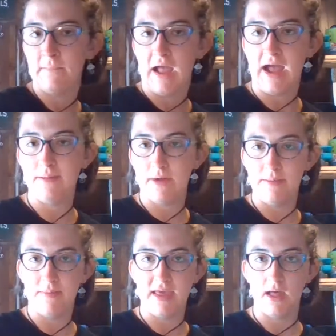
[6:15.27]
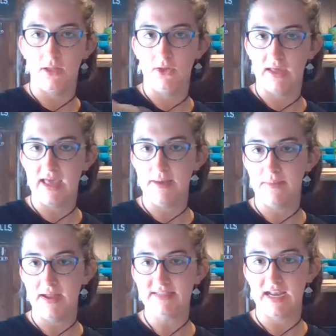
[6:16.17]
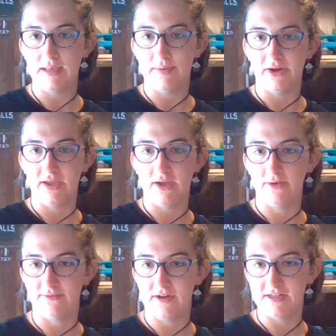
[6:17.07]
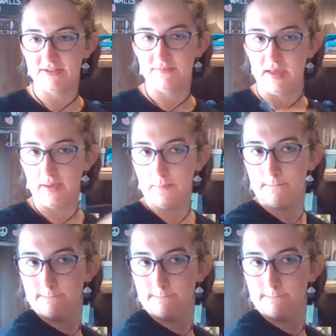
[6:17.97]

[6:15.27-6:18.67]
I might be looking at my teddy bear here in front of me.